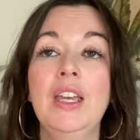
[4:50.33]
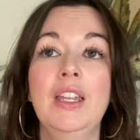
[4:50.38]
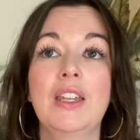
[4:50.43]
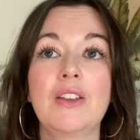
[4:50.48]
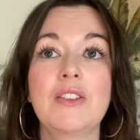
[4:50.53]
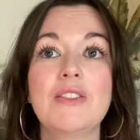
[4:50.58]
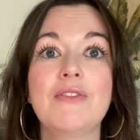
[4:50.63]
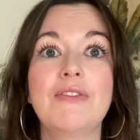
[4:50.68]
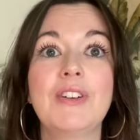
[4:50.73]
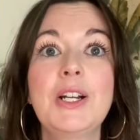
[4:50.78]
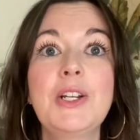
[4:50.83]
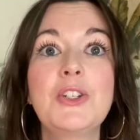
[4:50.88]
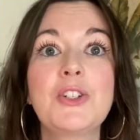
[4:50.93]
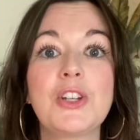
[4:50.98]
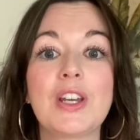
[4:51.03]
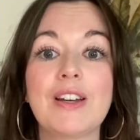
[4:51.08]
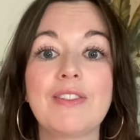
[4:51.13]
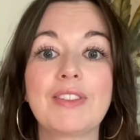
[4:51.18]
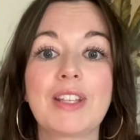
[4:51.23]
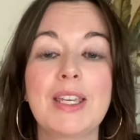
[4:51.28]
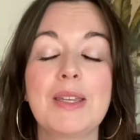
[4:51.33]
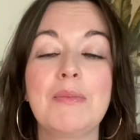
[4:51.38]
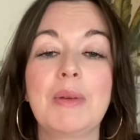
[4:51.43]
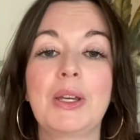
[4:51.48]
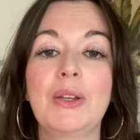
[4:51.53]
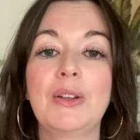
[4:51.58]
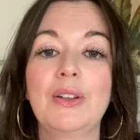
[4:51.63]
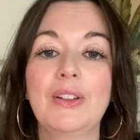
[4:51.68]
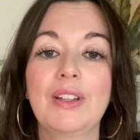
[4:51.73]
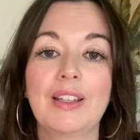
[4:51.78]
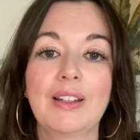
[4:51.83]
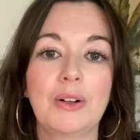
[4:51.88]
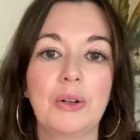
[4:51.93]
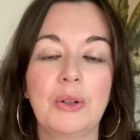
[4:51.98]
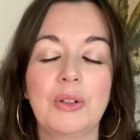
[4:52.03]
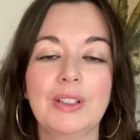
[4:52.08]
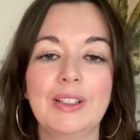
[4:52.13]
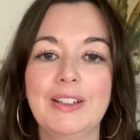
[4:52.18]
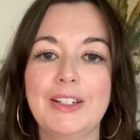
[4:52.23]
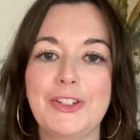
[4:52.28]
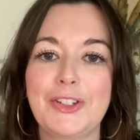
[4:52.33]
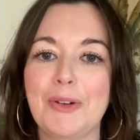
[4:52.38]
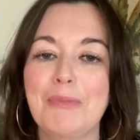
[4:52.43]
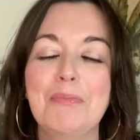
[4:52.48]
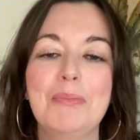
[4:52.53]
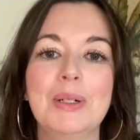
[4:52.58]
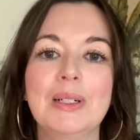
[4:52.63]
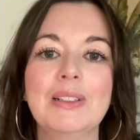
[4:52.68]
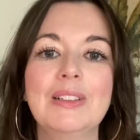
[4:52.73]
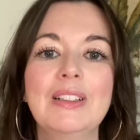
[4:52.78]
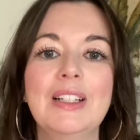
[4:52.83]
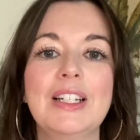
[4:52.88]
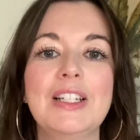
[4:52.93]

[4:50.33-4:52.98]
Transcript: Now the first draft came out all in a jumble.